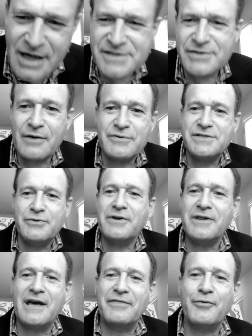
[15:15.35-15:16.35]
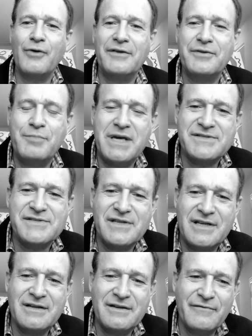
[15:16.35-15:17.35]
And so I was doing that throughout the piece,
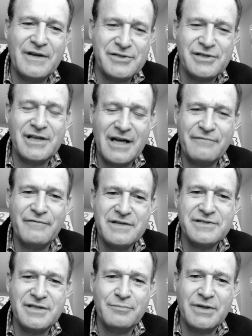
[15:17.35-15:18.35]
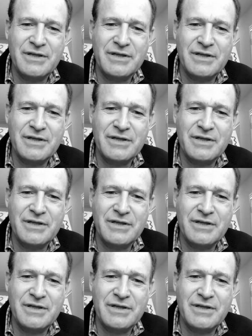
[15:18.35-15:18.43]
and eventually I finished it.